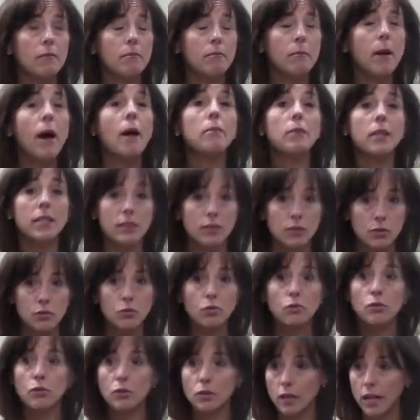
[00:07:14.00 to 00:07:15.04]
public
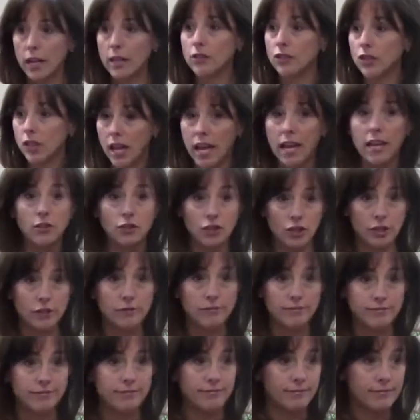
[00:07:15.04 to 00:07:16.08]
school
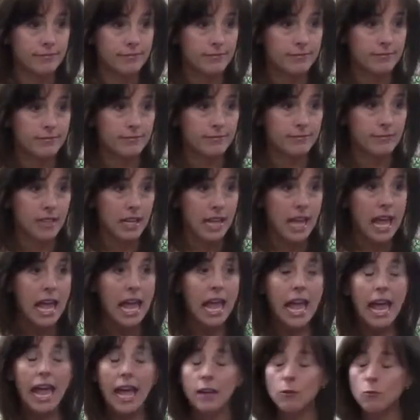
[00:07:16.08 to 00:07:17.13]
education.
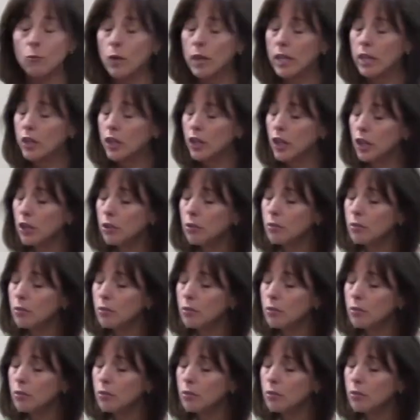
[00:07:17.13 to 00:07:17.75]
And when you